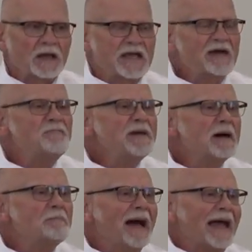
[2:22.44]
Give me
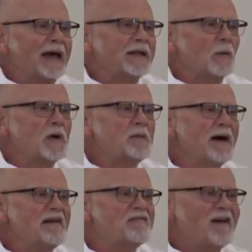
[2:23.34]
a man that we
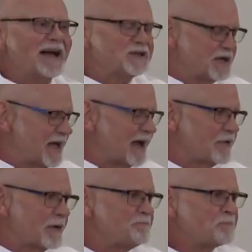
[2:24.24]
may fight
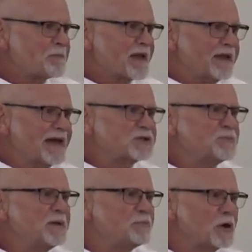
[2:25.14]
together. And
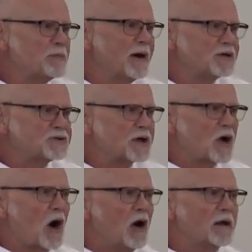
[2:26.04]
that's been pretty much the
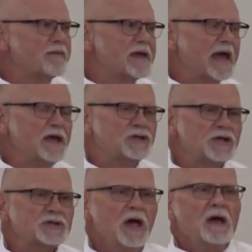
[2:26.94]
call of the
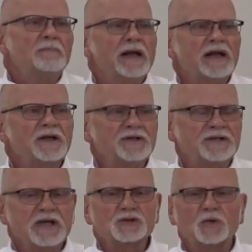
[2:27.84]
ages. But
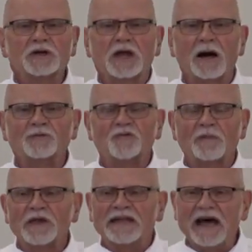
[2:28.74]
it, this one comes
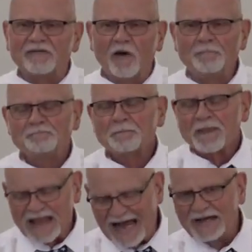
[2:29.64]
from the devil,
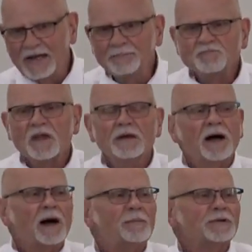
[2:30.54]
kind of.
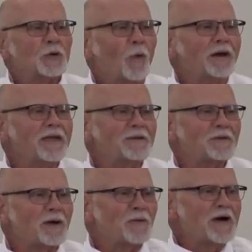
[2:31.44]
Uh, but the one
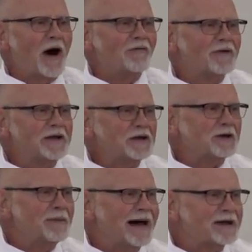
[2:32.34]
that uh, we often
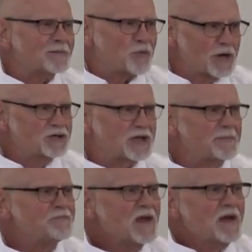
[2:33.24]
hear about in
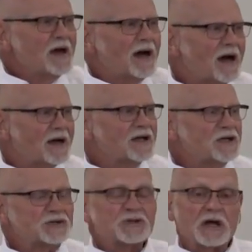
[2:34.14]
preaching uh,
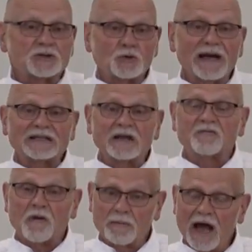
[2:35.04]
is uh,
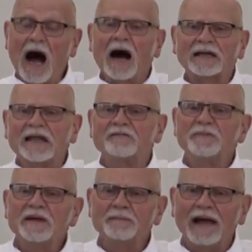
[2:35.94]
directed from God. Give
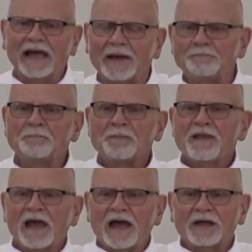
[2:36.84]
me a man.
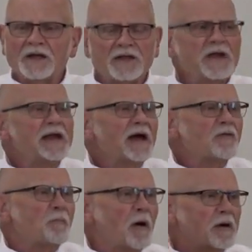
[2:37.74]
And uh, then the
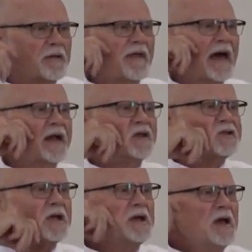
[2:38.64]
other part of that
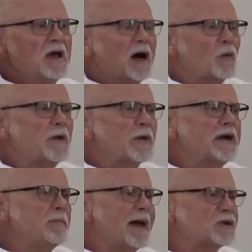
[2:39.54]
is that uh, we
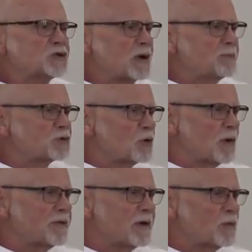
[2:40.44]
read about a scripture
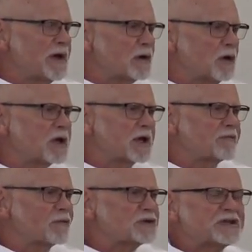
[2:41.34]
where that we are
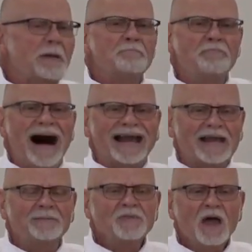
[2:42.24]
looking for
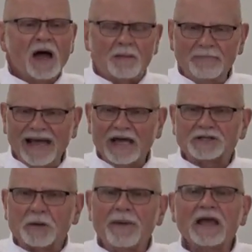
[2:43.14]
somebody, a
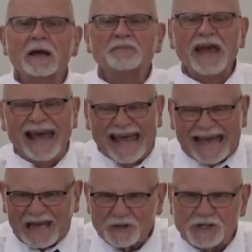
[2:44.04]
man, to make up the
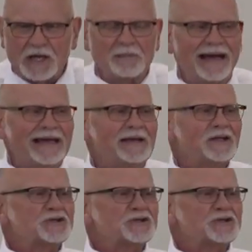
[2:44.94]
hedge. Amen.